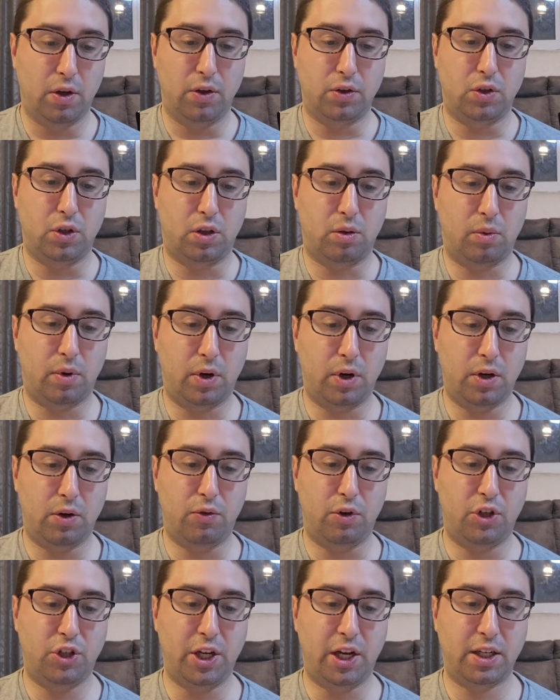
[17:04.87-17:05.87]
So the Gemara
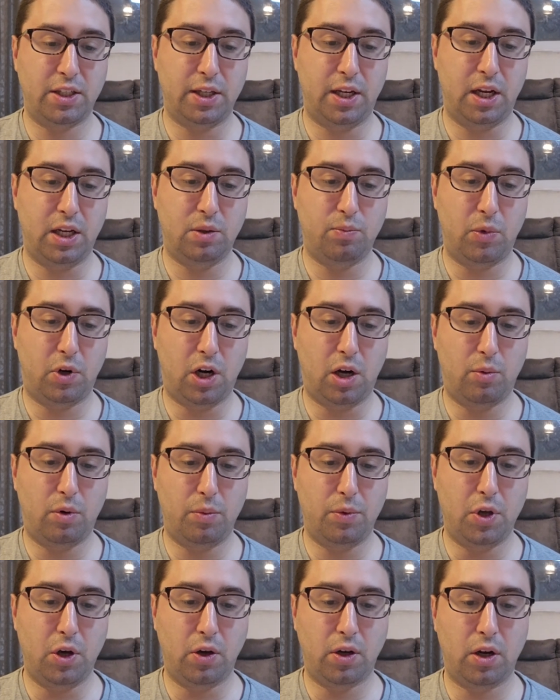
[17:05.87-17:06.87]
rejects that. Eithmar
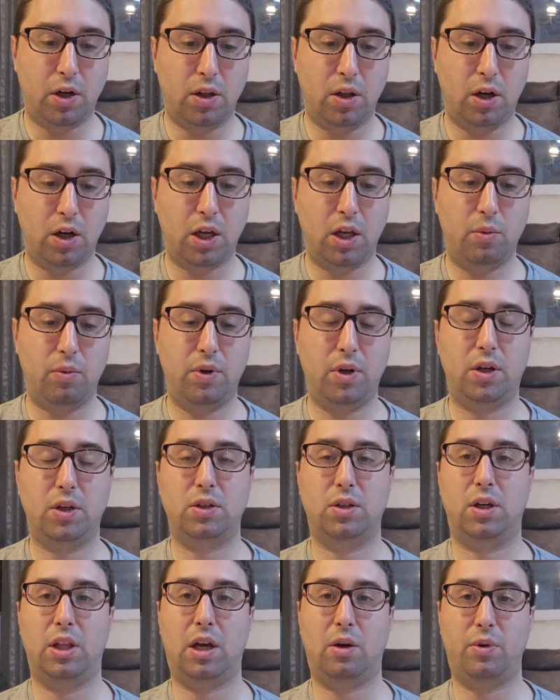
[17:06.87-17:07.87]
amar b'yochanan alachi ben
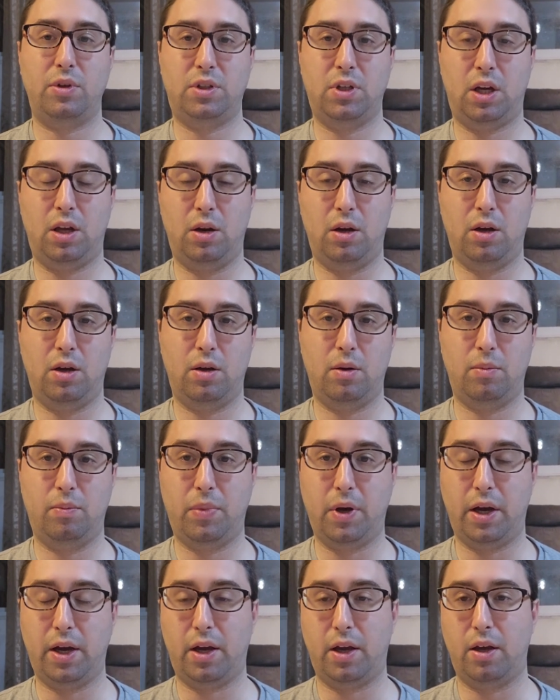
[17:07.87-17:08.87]
nazir. Like we said,
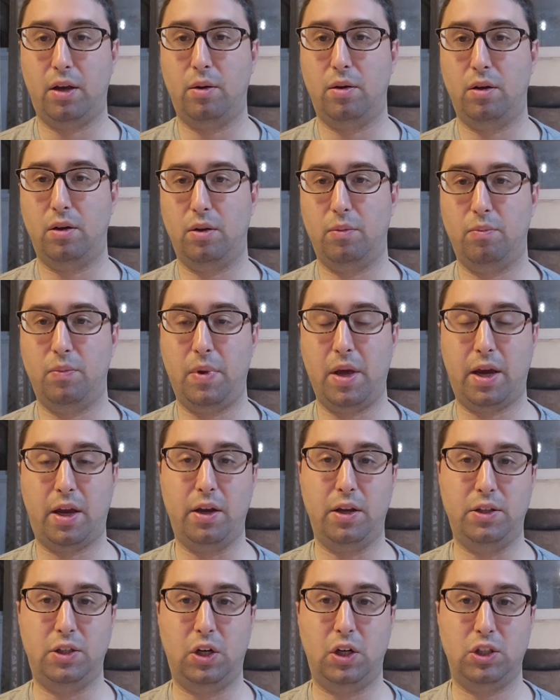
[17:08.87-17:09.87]
by
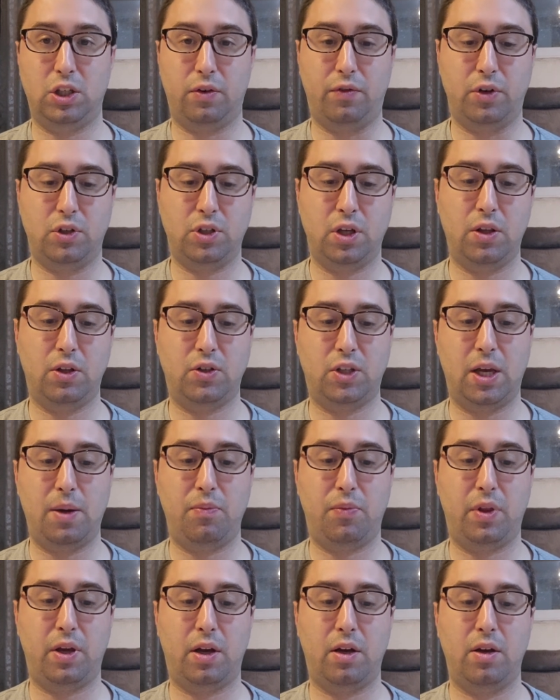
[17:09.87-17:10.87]
making a naziris of your son, the
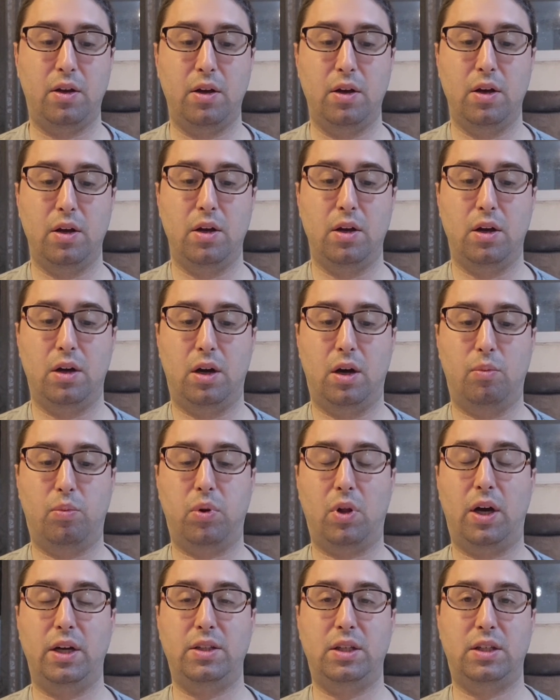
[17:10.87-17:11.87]
same thing
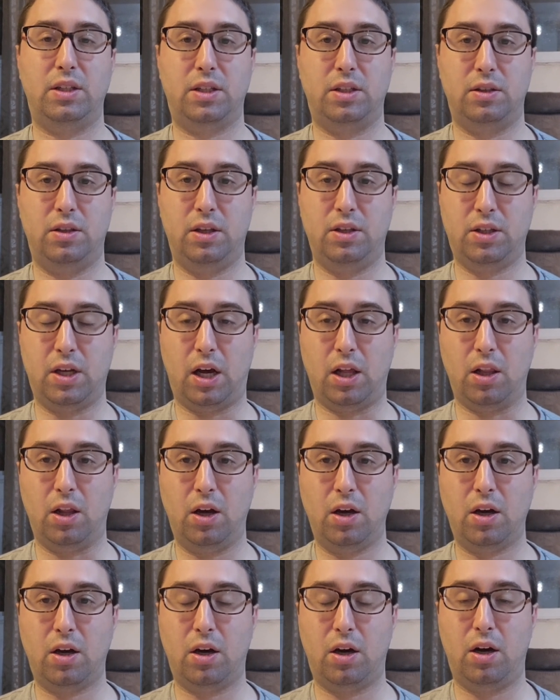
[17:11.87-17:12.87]
applies this this
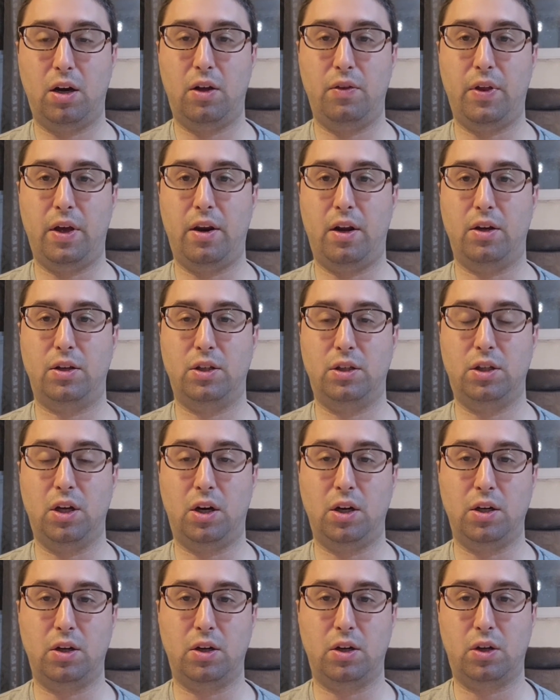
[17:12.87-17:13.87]
halacha that a
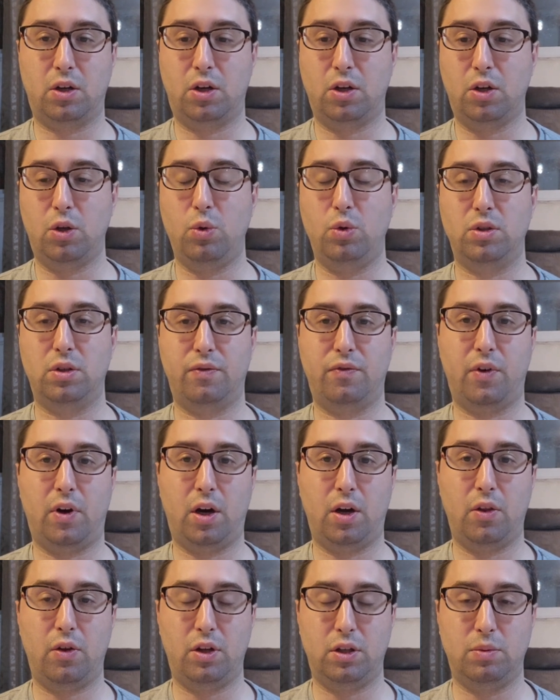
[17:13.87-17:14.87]
son could use the
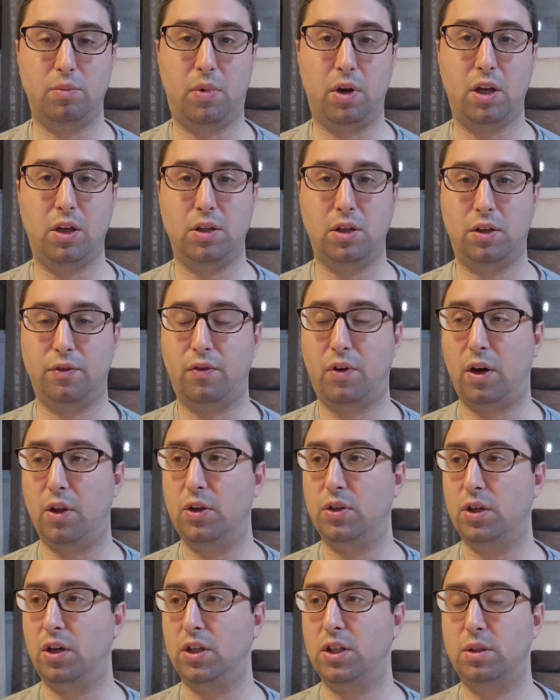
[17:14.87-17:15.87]
father his money his
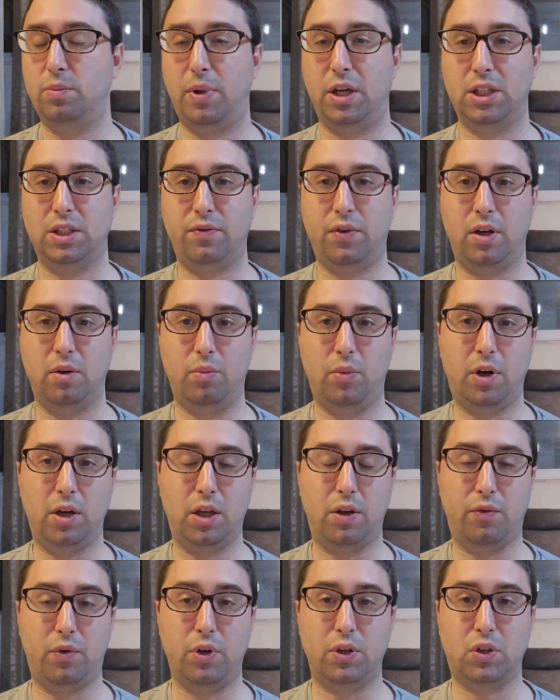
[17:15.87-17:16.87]
father's unspecified
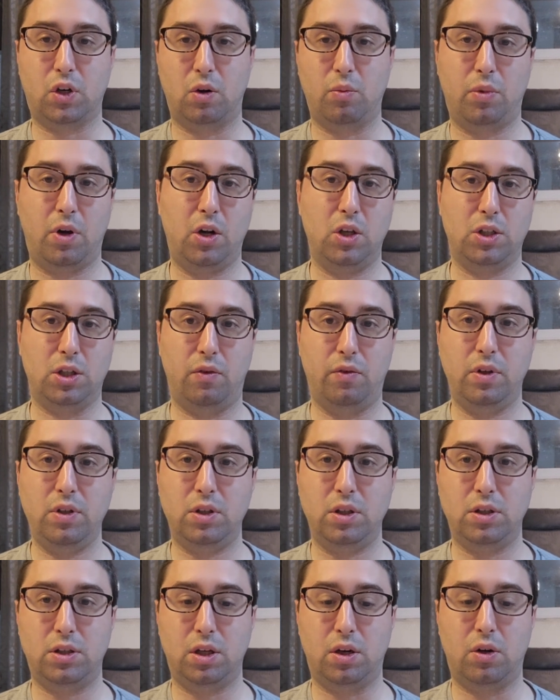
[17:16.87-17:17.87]
money for his karbanos of
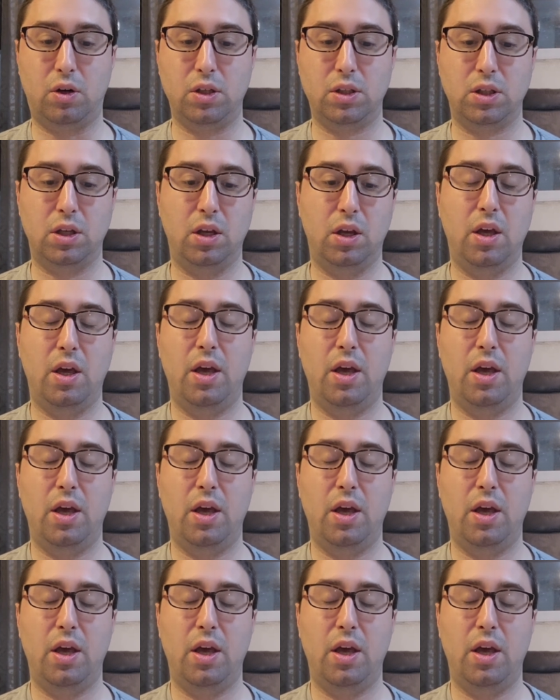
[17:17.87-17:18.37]
his naziris